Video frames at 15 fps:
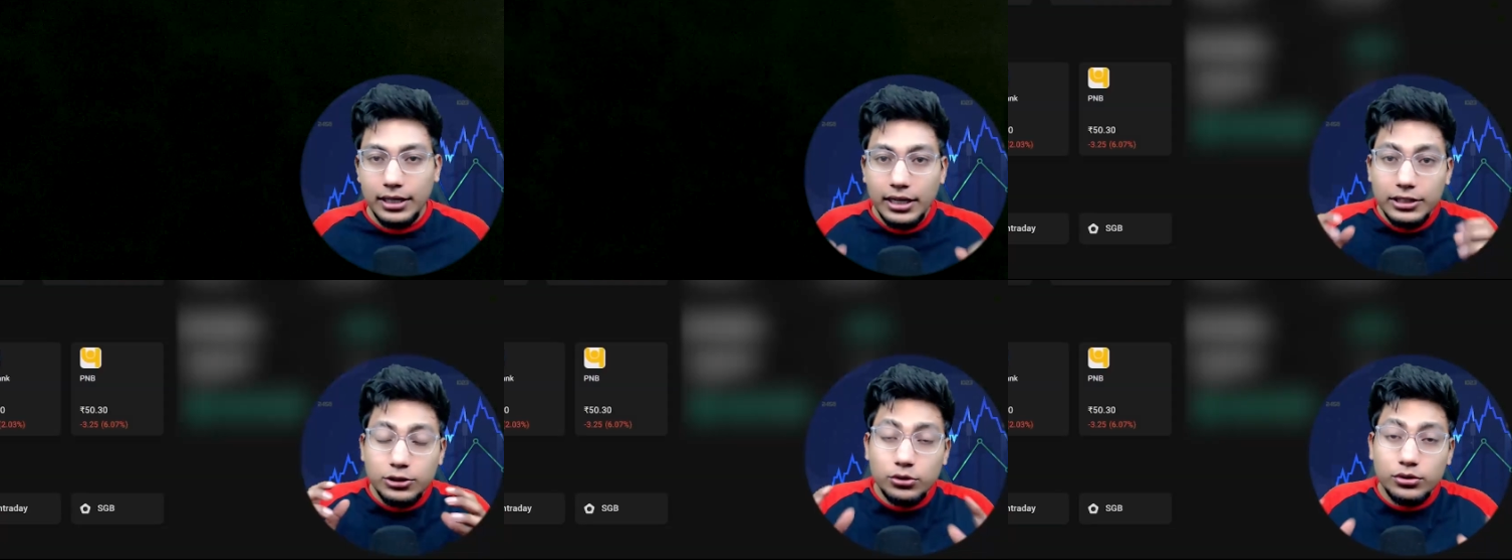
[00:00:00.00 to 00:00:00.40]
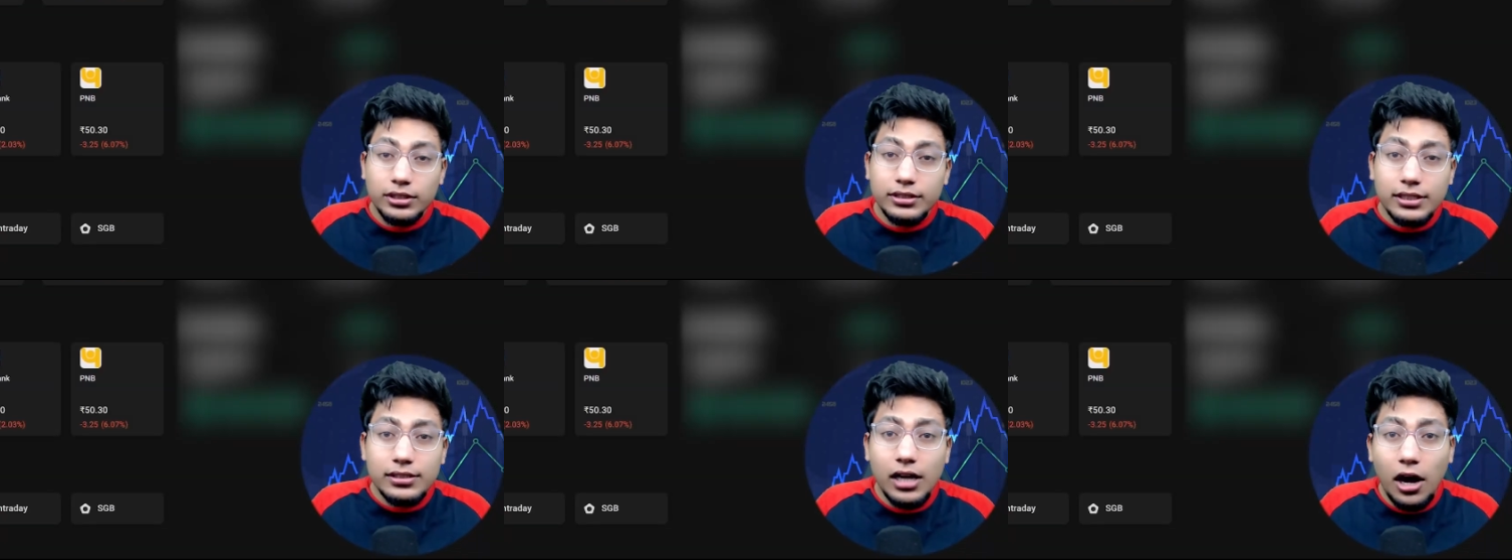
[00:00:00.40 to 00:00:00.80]
So this is
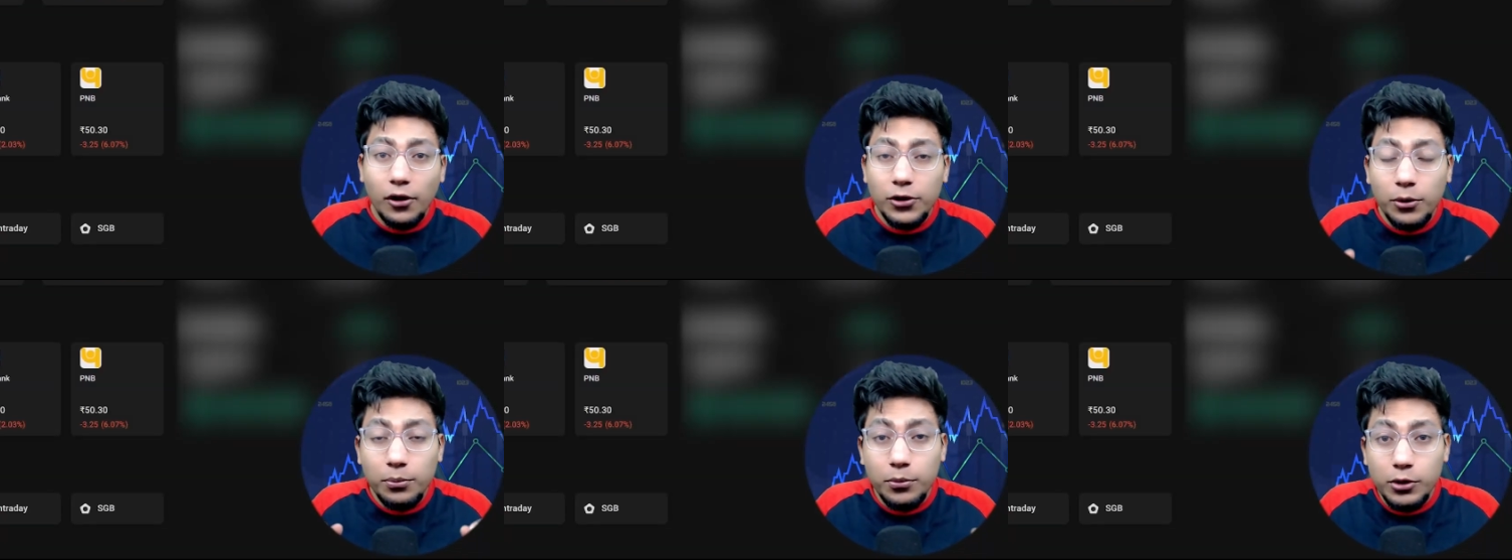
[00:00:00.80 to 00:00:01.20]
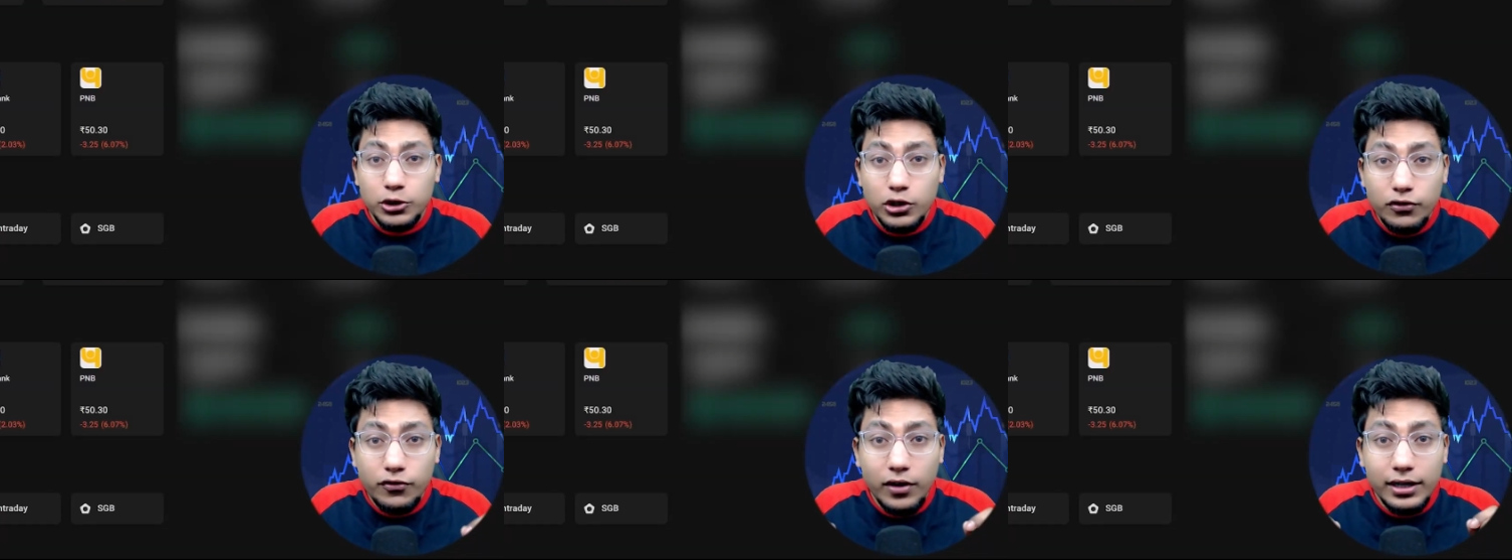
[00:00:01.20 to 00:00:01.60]
how your mutual
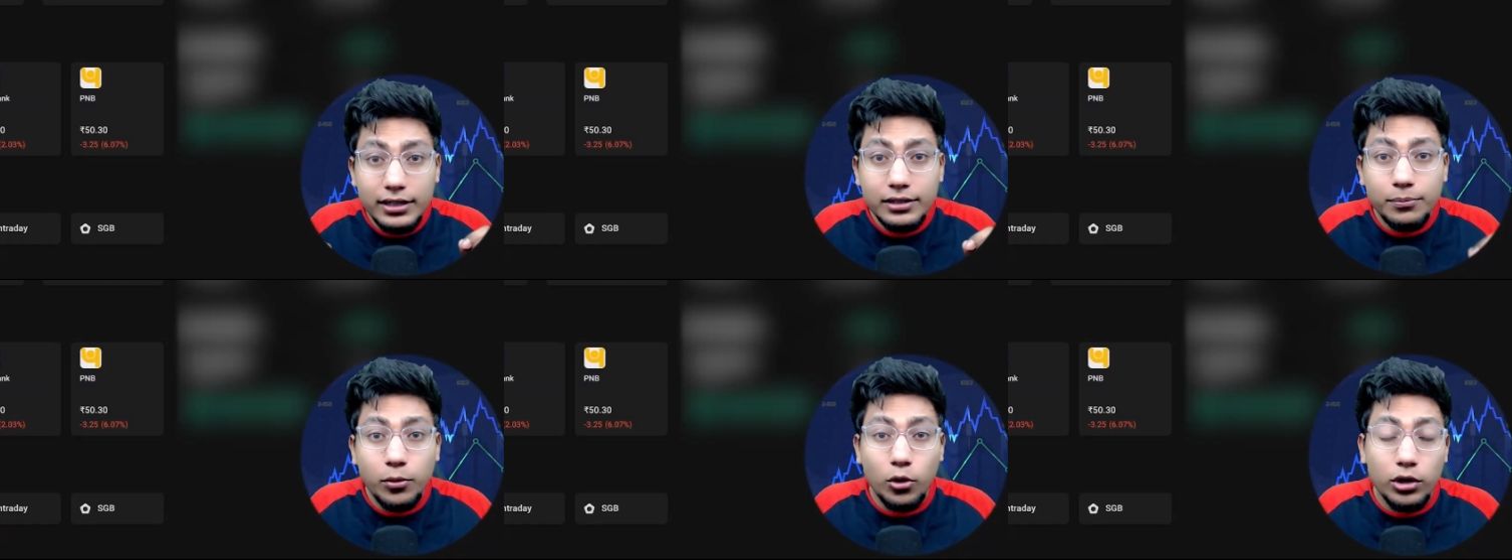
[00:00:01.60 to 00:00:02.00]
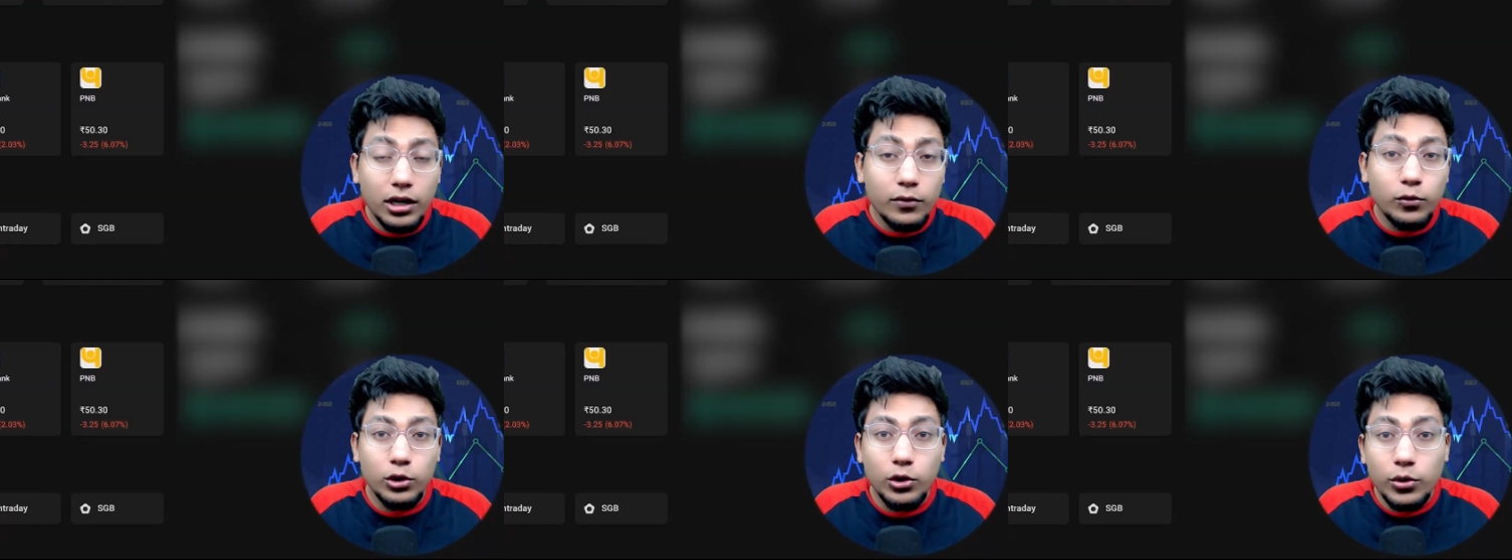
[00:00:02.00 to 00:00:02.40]
fund portal would
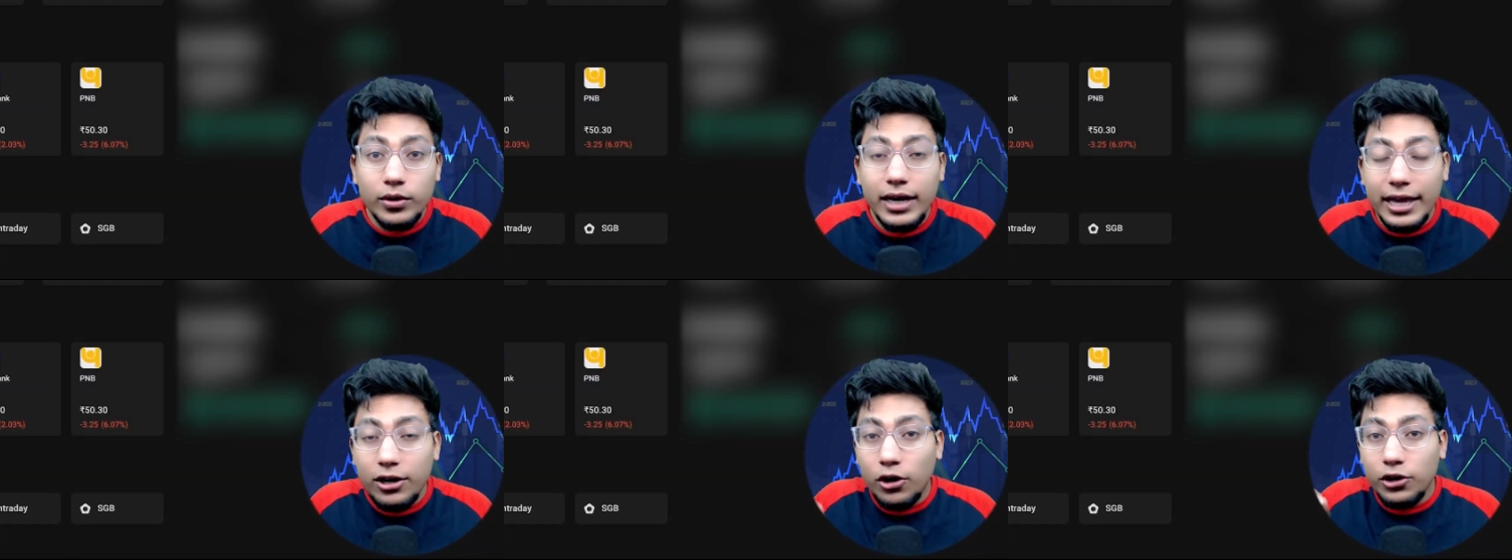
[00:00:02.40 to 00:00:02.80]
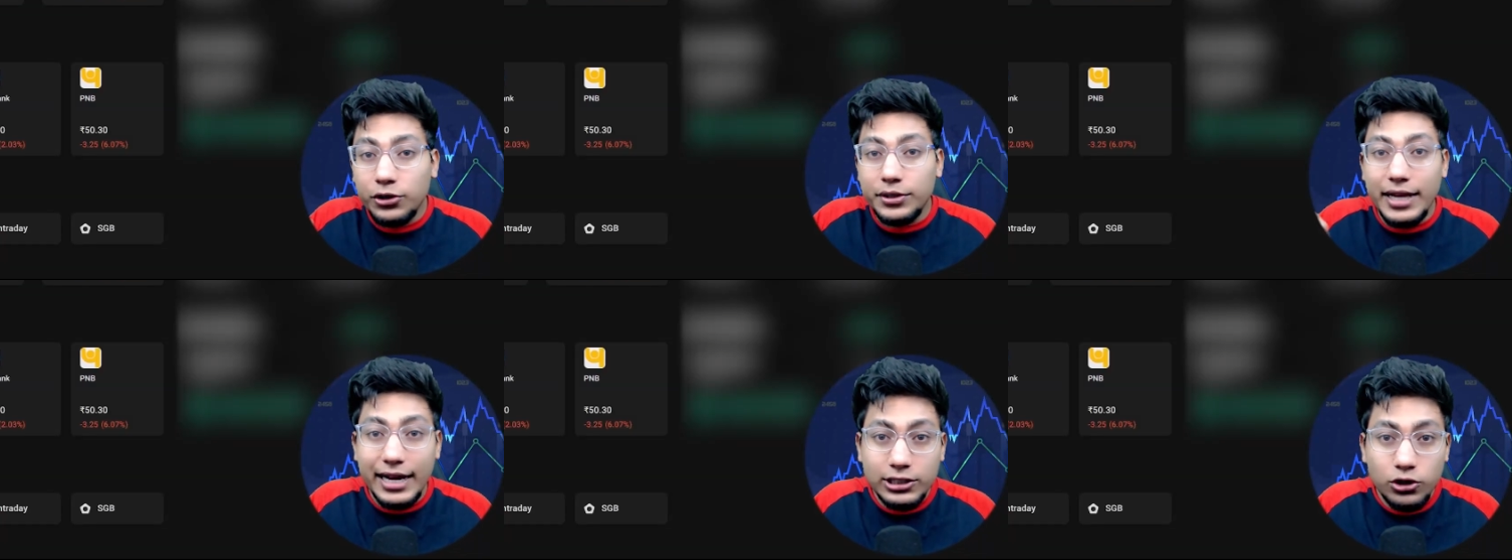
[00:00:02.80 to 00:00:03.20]
look like on your
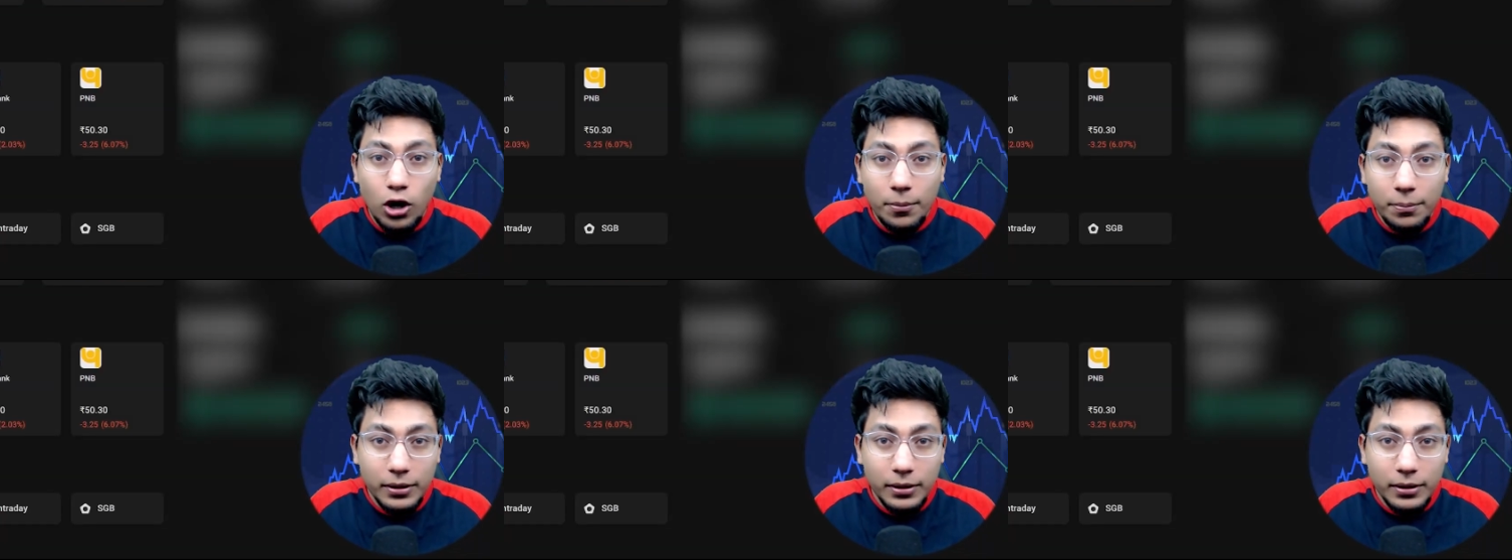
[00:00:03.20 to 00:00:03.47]
desktop.